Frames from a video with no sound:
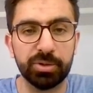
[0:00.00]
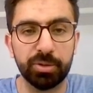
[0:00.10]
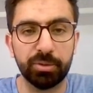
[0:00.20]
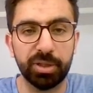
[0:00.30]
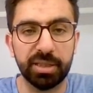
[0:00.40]

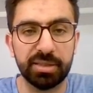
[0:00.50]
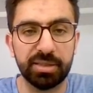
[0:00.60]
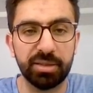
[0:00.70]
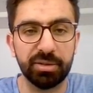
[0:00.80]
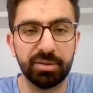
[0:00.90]
So you can
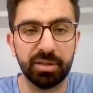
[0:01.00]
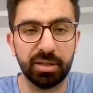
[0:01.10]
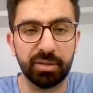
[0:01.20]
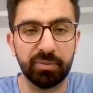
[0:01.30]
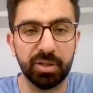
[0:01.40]
see here,
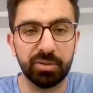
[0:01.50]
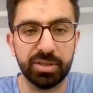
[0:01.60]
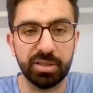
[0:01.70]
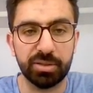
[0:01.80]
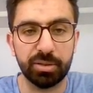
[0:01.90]
like, the value
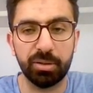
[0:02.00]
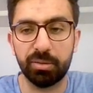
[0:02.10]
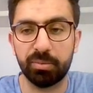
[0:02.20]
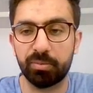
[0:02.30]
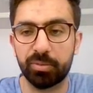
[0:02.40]
says
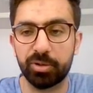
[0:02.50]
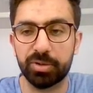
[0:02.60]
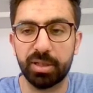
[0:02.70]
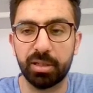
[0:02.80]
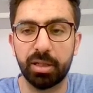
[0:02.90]
on because
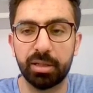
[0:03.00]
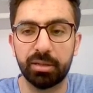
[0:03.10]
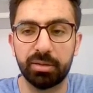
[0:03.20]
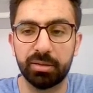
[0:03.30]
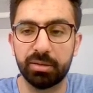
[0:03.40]
the
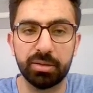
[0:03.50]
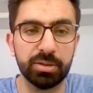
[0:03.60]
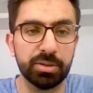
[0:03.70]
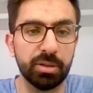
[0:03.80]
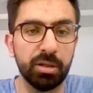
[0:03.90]
light
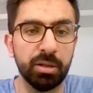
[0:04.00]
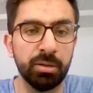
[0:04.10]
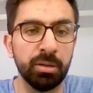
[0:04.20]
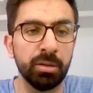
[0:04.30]
is on.